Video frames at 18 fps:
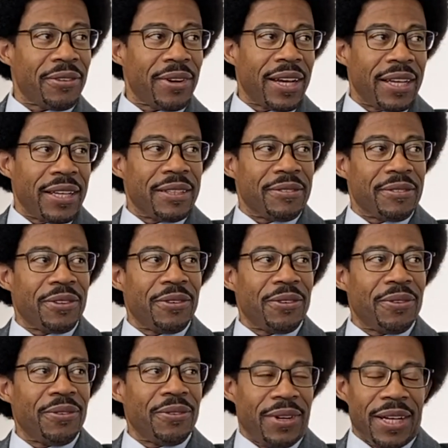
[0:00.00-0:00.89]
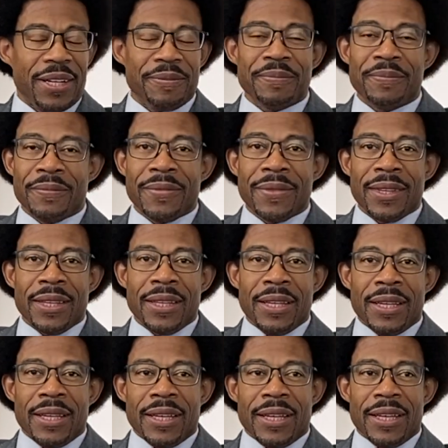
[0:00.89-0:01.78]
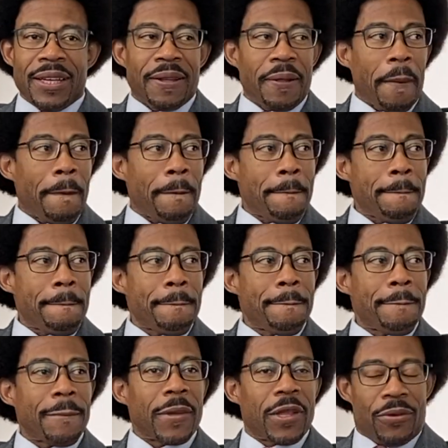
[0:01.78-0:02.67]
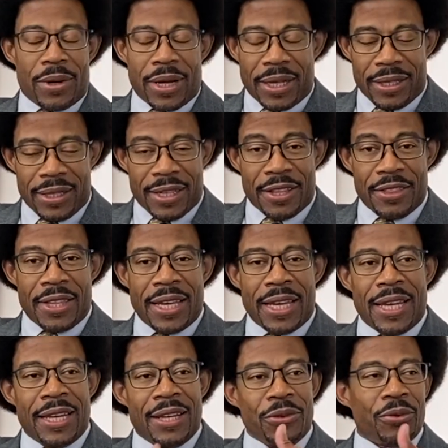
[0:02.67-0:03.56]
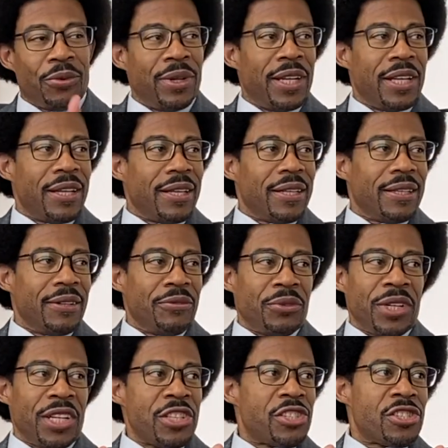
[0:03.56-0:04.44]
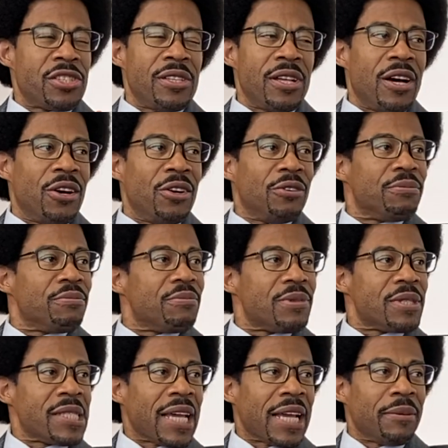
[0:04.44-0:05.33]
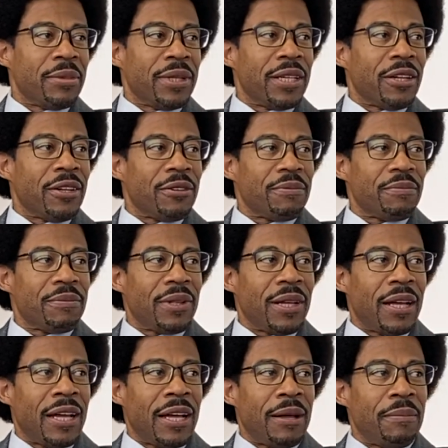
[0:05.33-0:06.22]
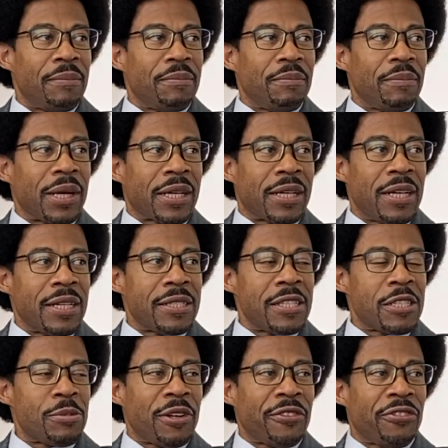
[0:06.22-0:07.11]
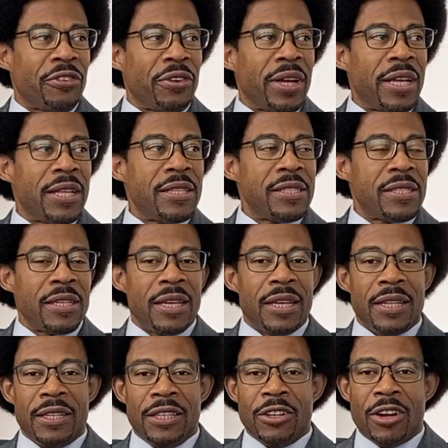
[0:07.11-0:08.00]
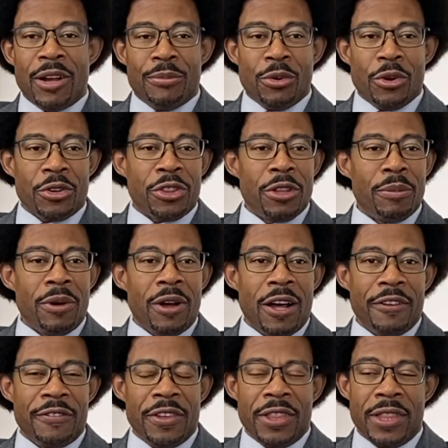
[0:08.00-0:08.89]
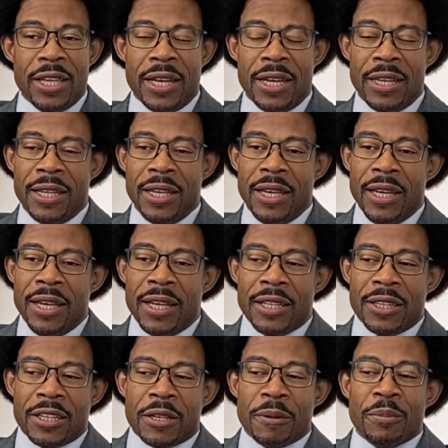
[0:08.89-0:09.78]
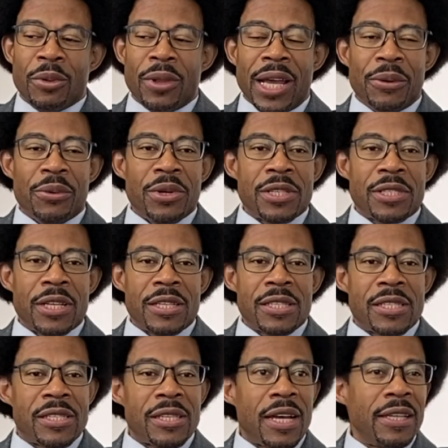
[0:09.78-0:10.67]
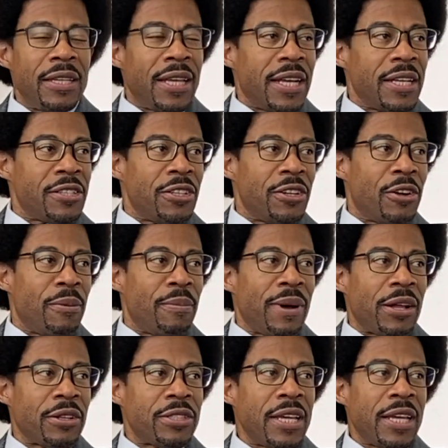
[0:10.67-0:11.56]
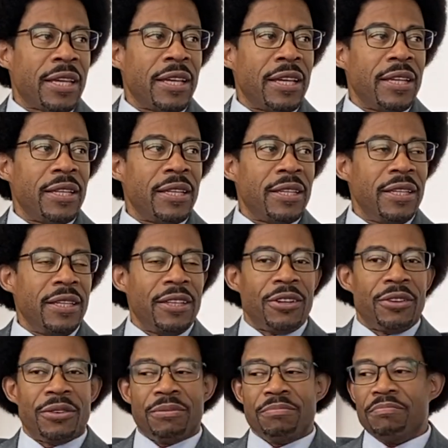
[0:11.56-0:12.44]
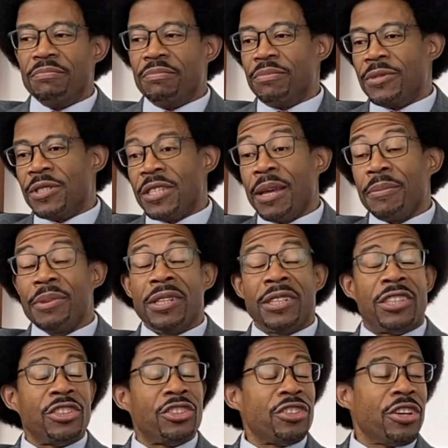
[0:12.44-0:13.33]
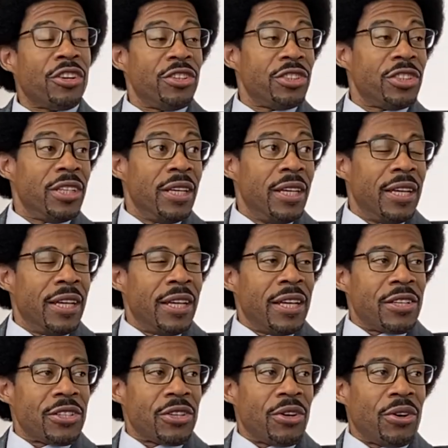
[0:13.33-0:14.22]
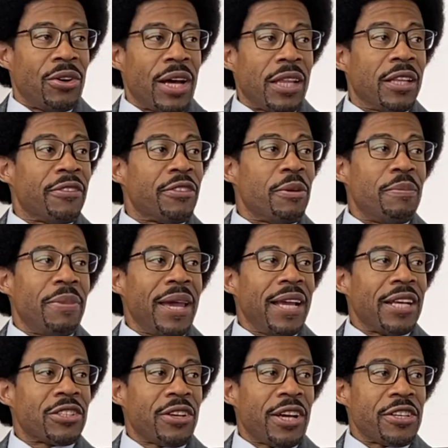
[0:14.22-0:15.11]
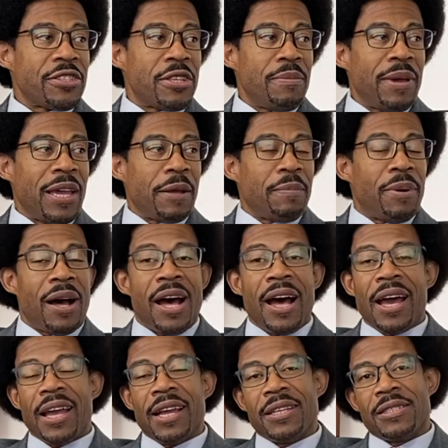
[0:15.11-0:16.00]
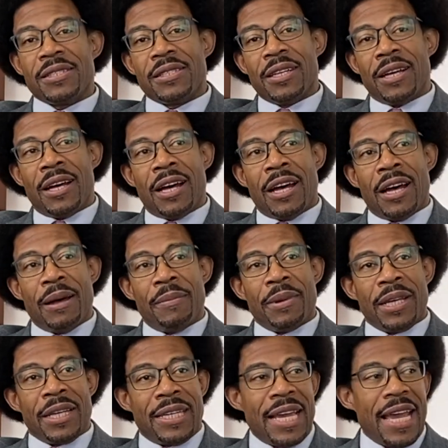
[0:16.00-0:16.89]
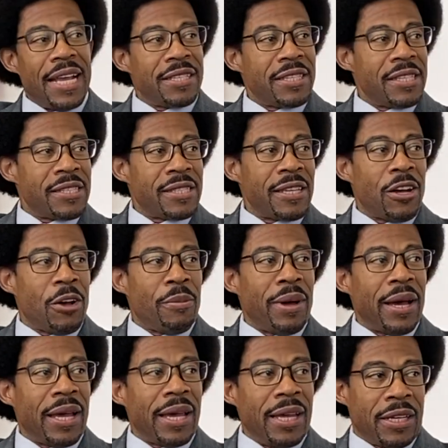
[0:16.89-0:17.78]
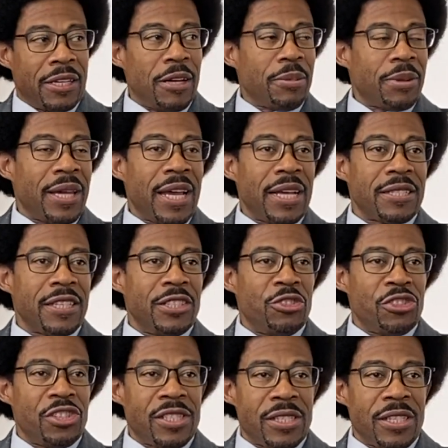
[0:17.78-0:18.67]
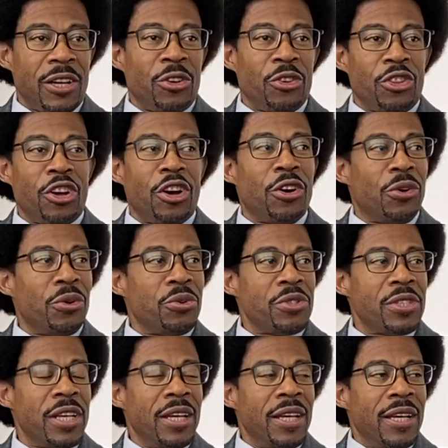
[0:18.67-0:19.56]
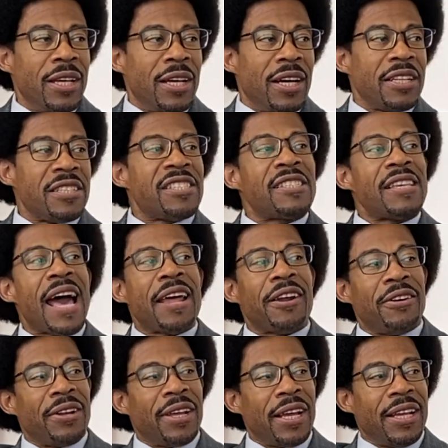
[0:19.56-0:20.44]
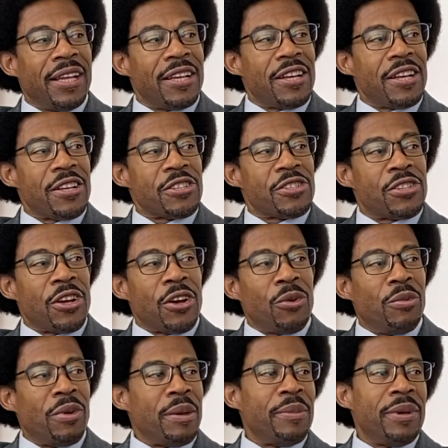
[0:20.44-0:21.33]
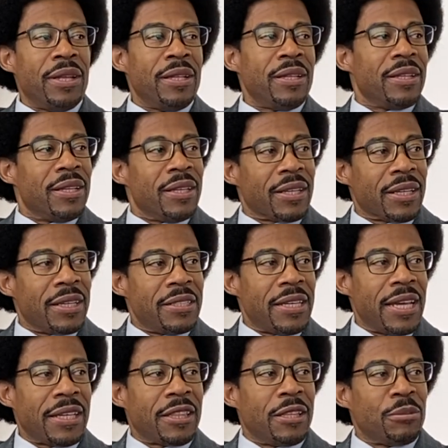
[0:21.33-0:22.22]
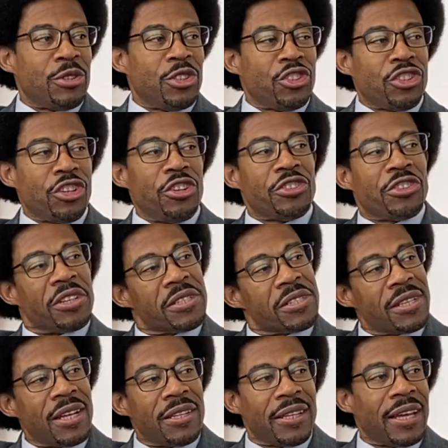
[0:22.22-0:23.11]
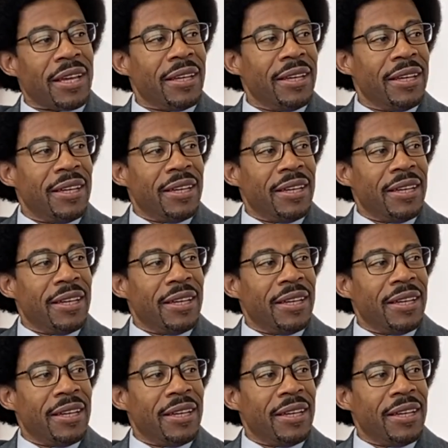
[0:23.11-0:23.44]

right. right. and you got the job for them. Right. And then when it, when it snowed, same deal um, my cousins, my friends, and you know I broke them off. And then the complaint was on Sundays, you know, about taking you know something to church. So I love to bake, so I used to bake pies um, and cakes and sell by and cupcakes, and used to sell those on Saturday so women can take them to church on Sunday.